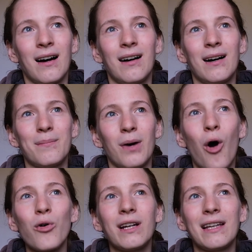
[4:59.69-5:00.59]

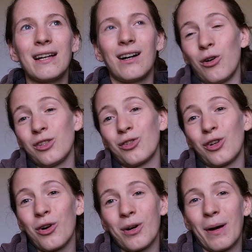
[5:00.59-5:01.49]
only also
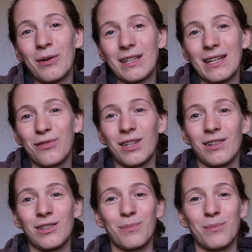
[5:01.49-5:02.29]
talk about it if the other